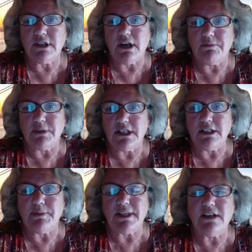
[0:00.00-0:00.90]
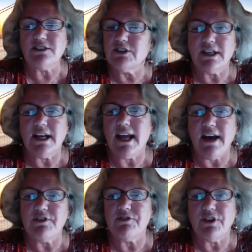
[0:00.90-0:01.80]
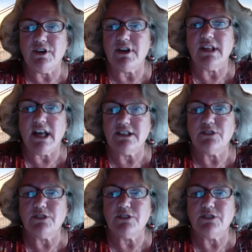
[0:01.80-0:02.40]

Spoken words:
companies because they're going to have a very less